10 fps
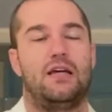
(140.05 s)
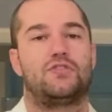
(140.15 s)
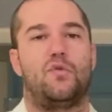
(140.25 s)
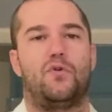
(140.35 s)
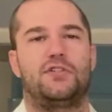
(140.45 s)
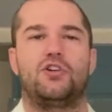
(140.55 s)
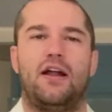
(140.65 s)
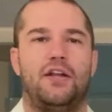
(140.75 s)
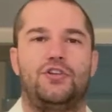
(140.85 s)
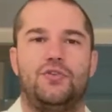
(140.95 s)
So if we're
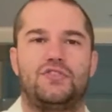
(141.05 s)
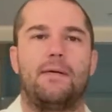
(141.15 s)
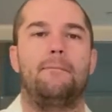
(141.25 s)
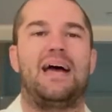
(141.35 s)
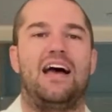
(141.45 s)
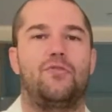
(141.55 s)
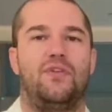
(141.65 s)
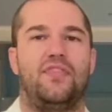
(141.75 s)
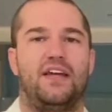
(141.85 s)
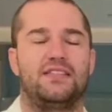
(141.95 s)
trying to do some math
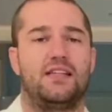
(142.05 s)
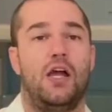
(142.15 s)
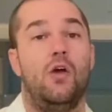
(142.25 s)
with this,